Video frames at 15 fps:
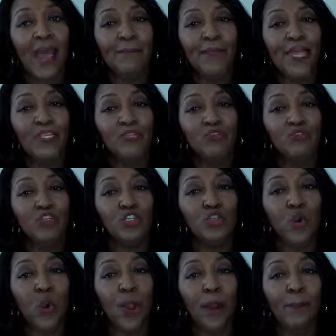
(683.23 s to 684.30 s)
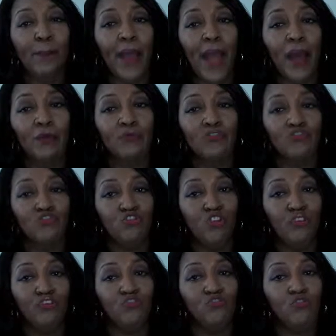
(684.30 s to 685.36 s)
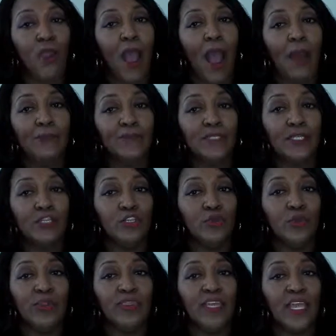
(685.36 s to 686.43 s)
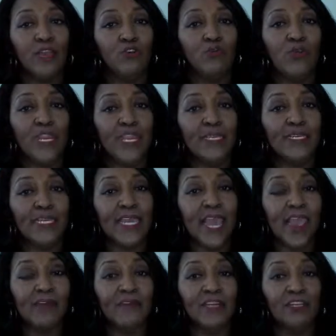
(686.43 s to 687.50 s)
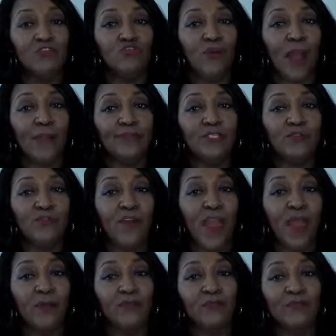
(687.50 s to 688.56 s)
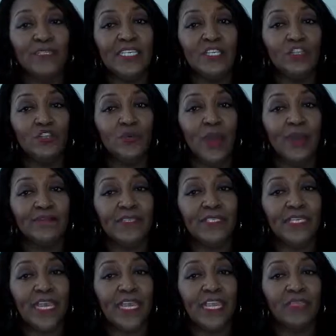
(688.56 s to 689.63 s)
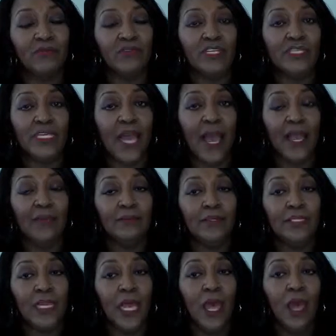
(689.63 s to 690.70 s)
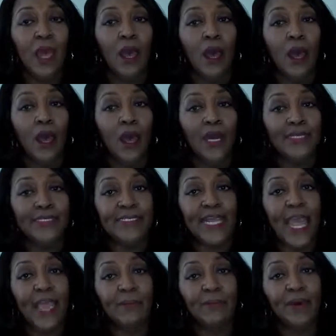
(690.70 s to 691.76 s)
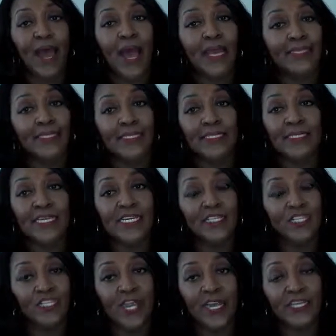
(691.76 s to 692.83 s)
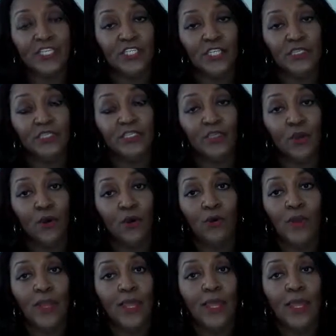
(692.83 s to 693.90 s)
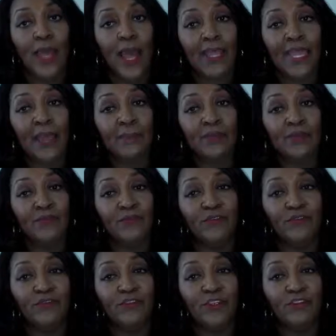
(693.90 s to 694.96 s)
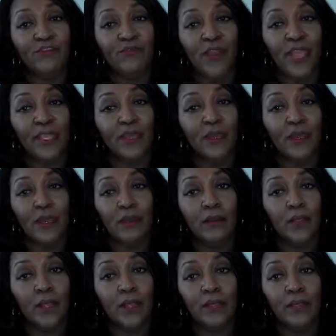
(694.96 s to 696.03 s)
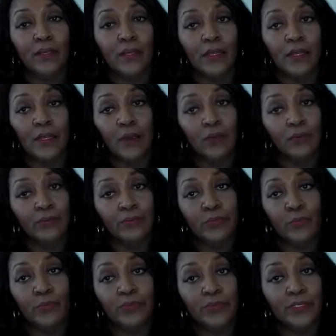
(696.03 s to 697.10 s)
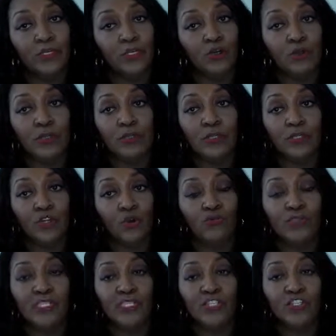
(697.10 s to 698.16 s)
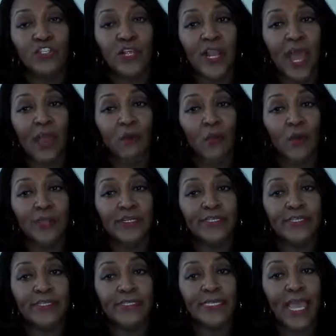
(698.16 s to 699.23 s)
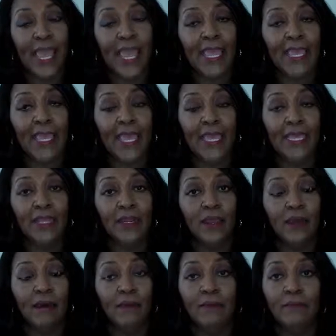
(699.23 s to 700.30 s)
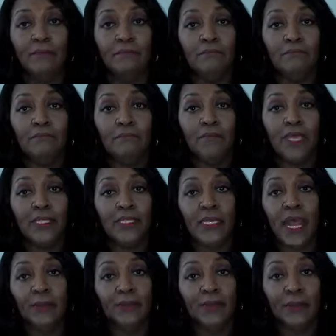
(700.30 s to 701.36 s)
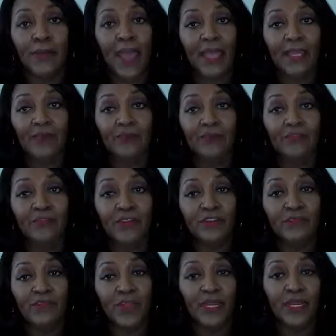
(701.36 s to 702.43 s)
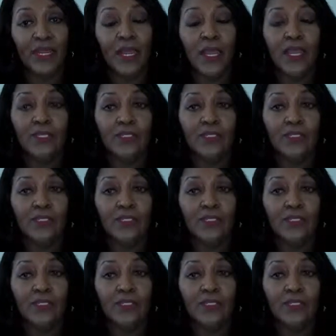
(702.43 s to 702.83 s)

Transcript: I'm not too sure about the drops, because you would think you need to carry the drops around you since you have to take it 3 times a day, but I did the injection, so I kept it in the refrigerator, and you know, took the dosage that I wanted to take, and then I put it back in the refrigerator.